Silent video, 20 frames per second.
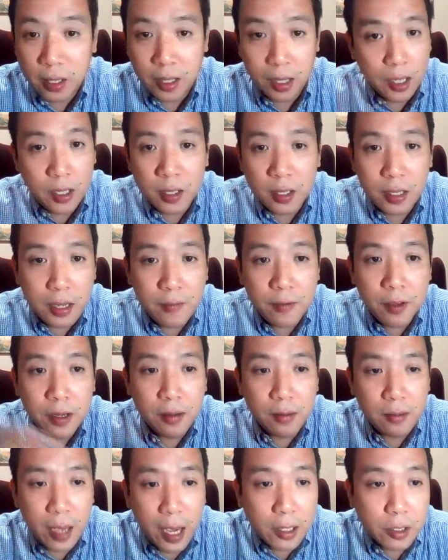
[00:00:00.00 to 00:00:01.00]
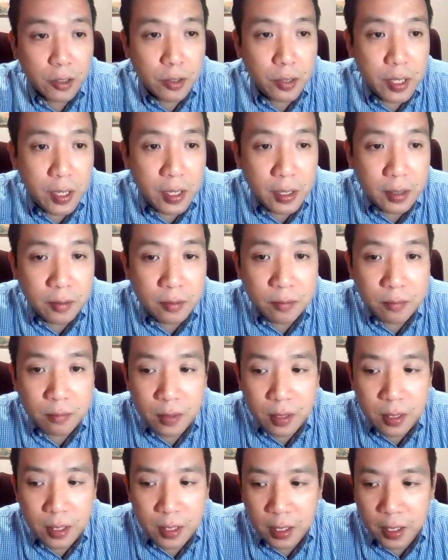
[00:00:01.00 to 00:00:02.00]
uh, and even actually
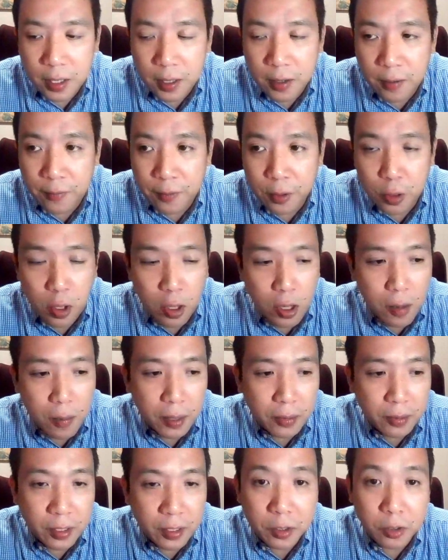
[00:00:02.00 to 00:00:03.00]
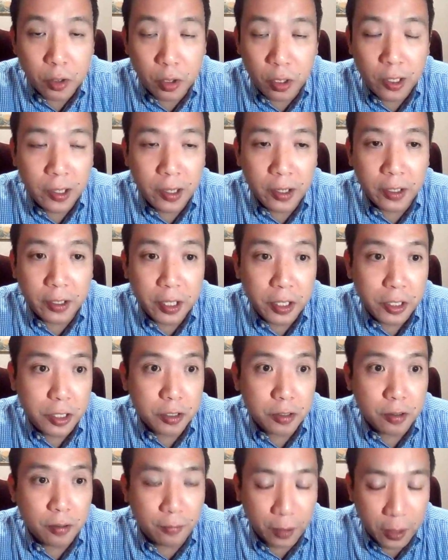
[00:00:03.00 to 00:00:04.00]
if you talk about the earlier
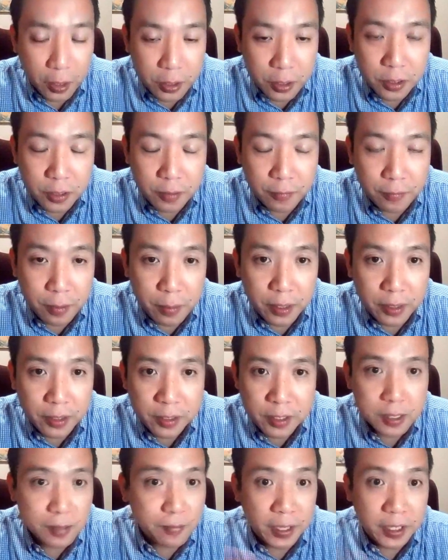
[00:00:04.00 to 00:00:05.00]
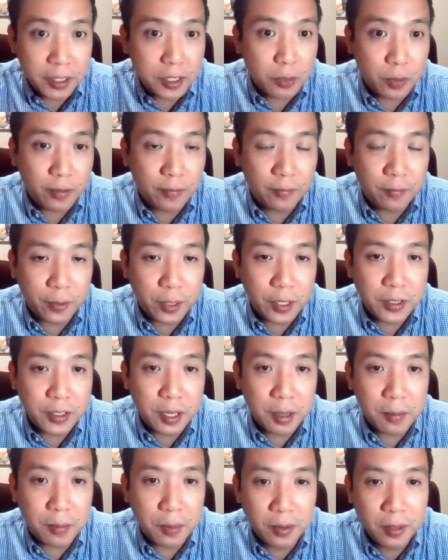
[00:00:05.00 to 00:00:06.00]
digital versions of remittances via Swift, for
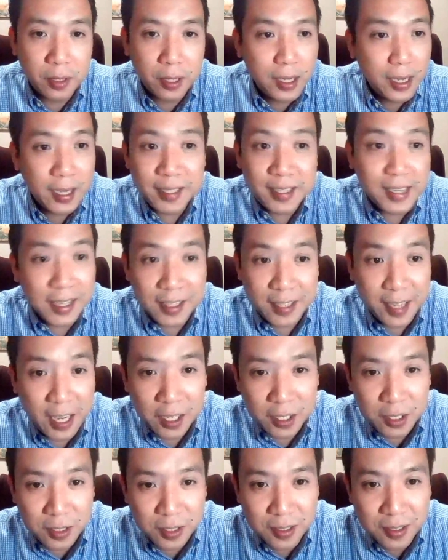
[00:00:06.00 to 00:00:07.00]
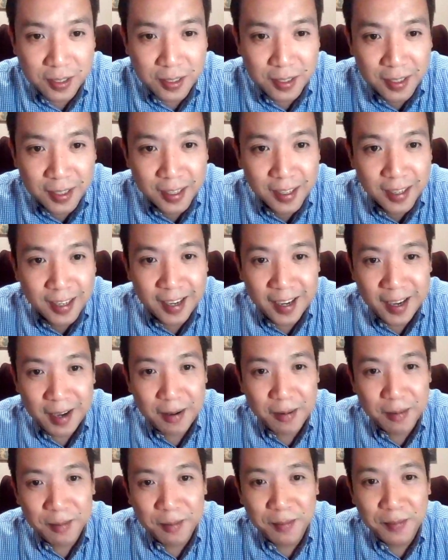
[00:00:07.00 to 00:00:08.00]
example, it take days.
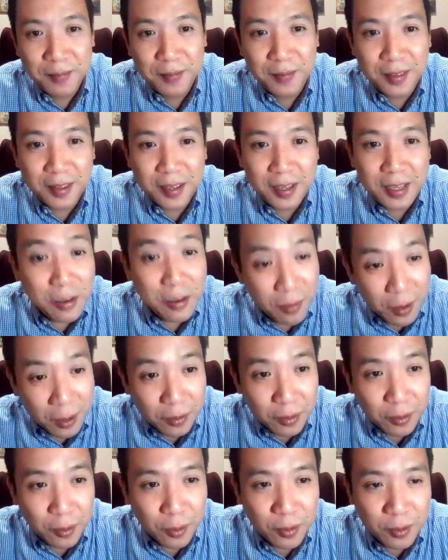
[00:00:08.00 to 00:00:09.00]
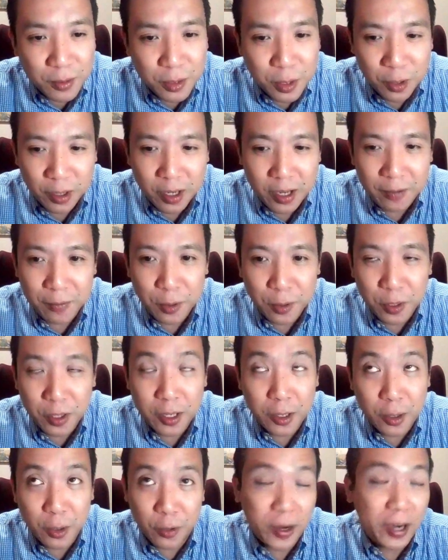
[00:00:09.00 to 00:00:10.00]
Yeah. Um, yeah. Even no, you're if you,
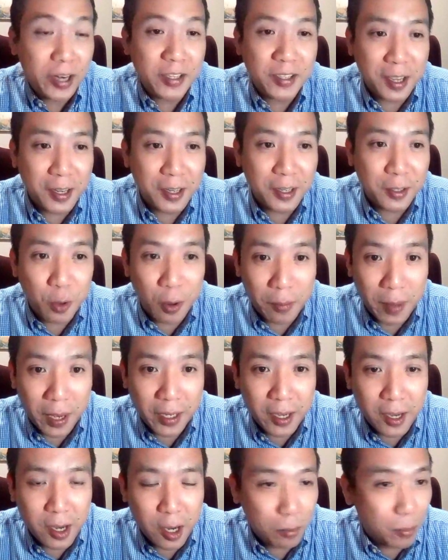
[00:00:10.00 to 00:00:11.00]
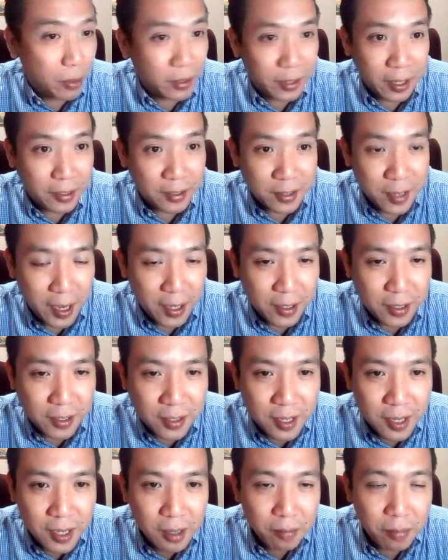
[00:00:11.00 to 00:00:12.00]
you're already sending to a bank account, it takes
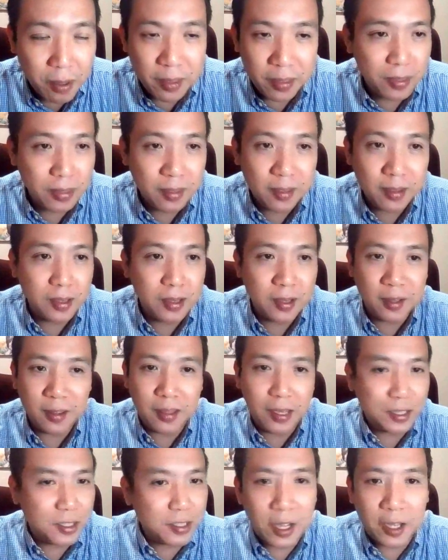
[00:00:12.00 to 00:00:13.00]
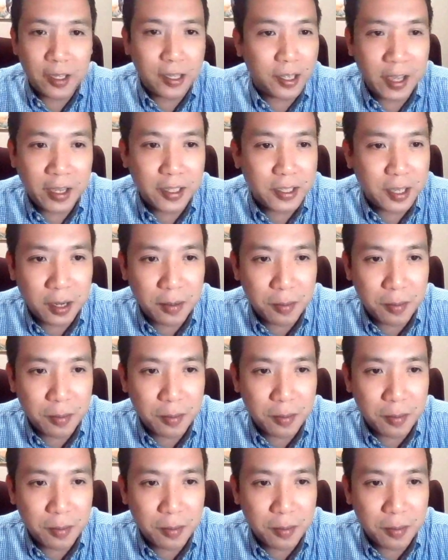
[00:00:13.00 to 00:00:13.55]
days. But that's not the case